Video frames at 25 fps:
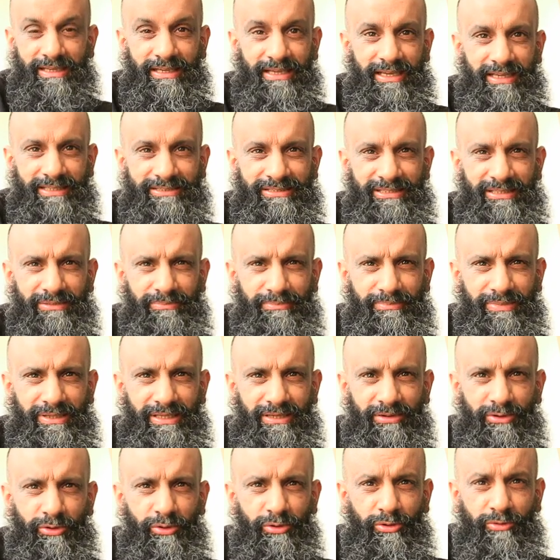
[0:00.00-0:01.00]
hasn't
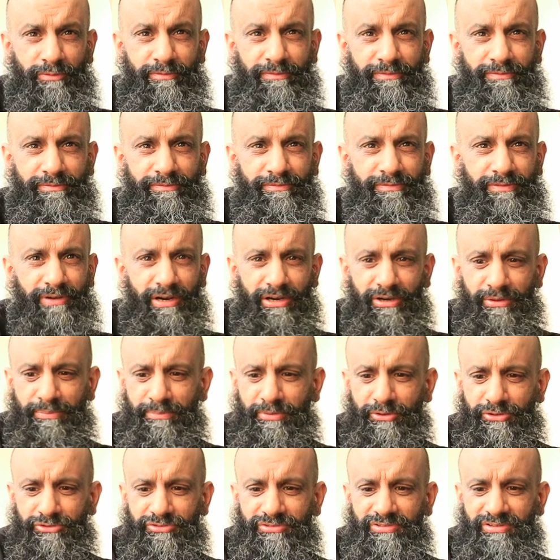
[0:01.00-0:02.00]
been all very
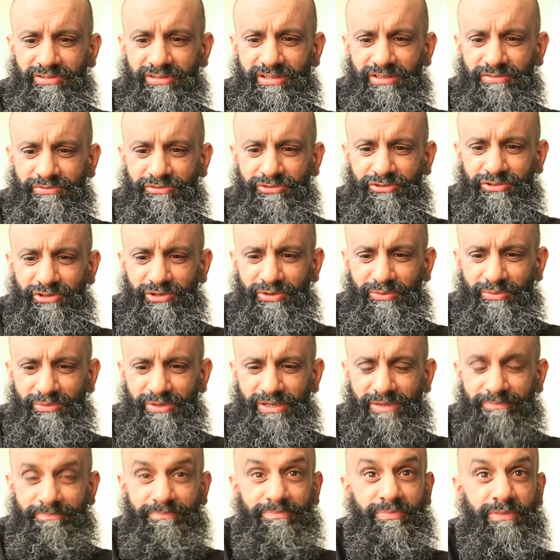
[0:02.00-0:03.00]
positive,
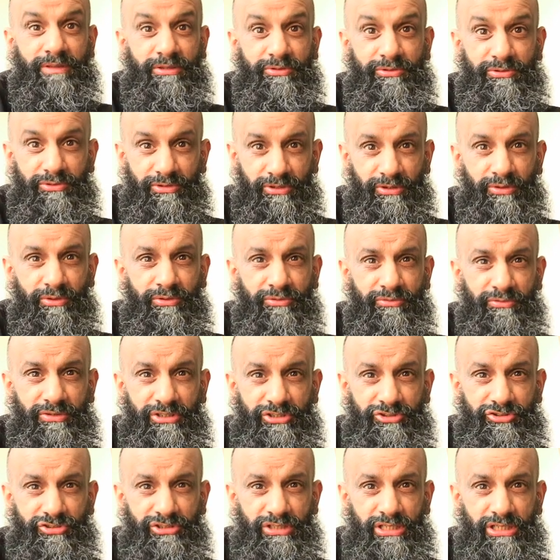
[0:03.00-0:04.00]
so do your own
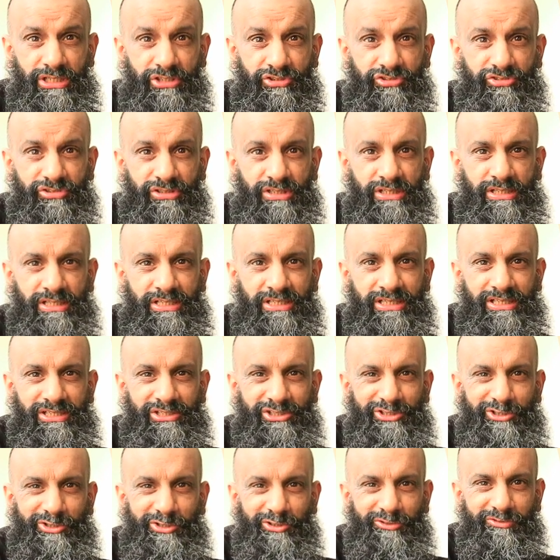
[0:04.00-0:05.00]
research
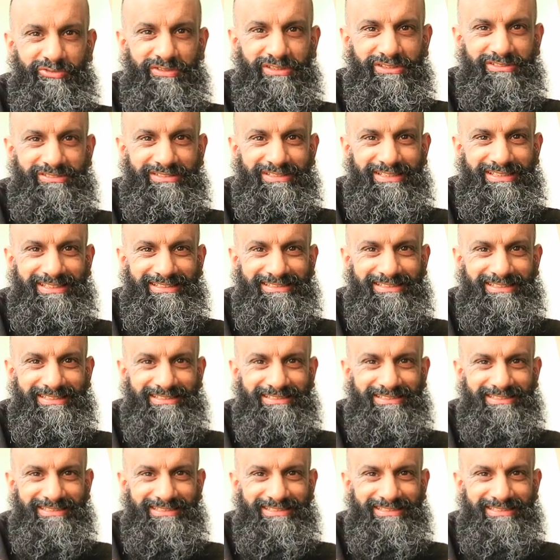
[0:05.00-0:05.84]
and